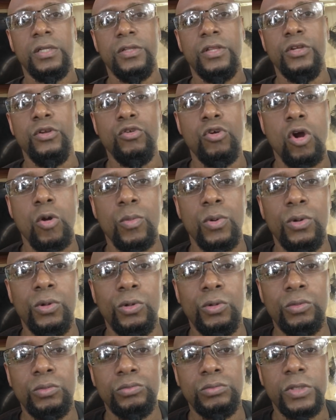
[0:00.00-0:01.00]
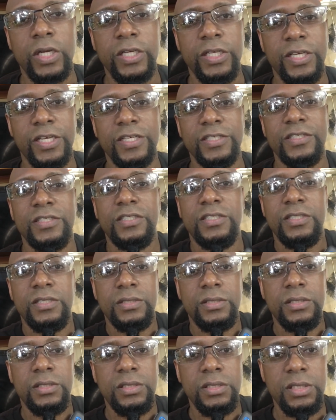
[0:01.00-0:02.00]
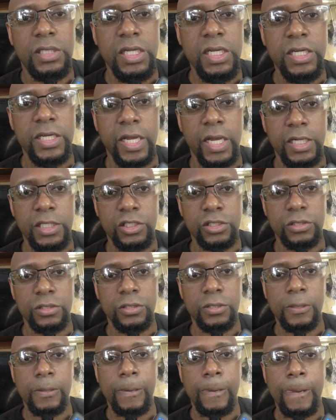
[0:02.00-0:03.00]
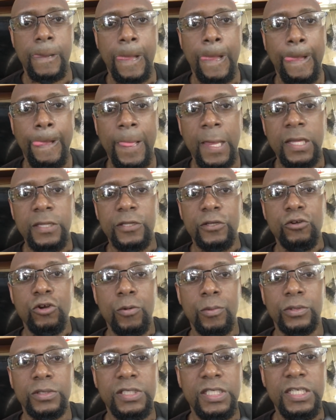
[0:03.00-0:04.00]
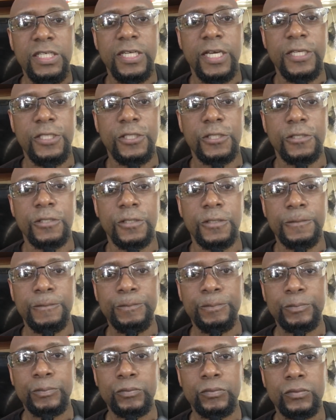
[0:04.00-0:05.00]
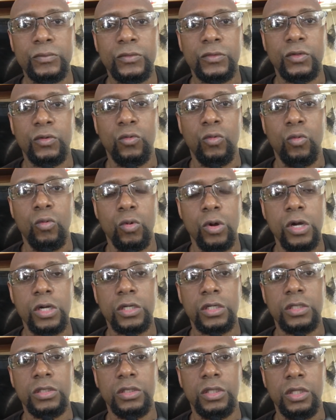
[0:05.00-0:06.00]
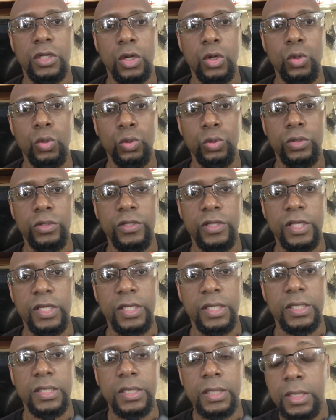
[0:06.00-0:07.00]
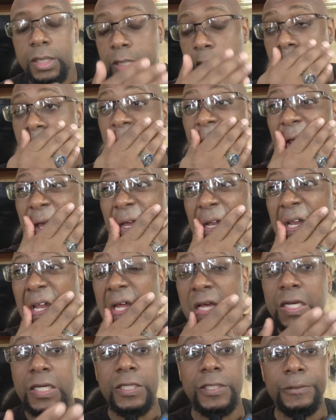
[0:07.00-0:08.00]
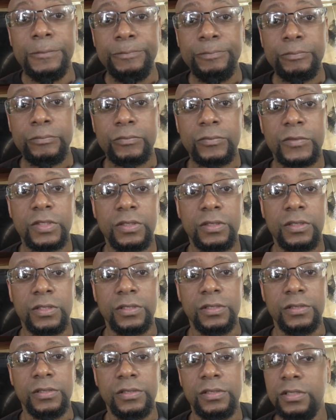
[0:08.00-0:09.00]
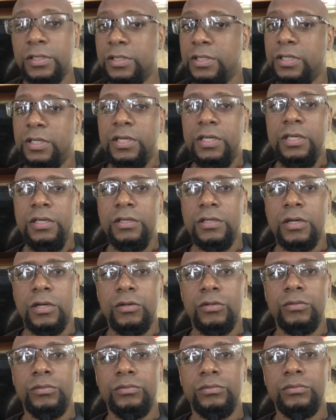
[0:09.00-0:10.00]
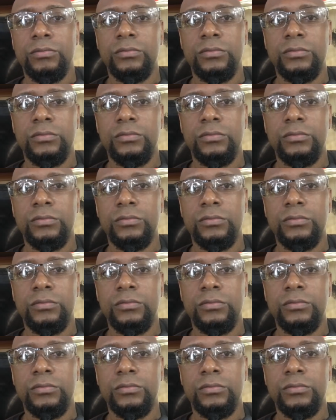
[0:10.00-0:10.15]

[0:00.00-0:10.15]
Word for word: the normal, I guess, teenager, the normal teenager workload then. And, uh, cause, you know,